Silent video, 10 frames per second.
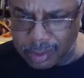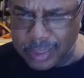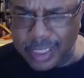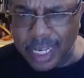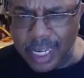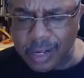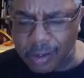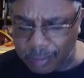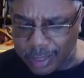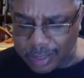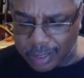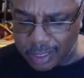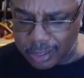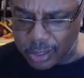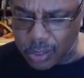"What the hell?" Ray
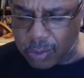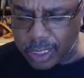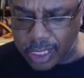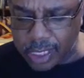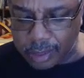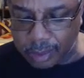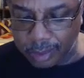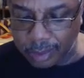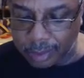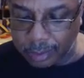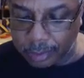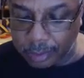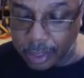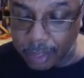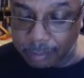said. "You going in?"
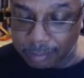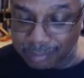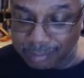"Yep,"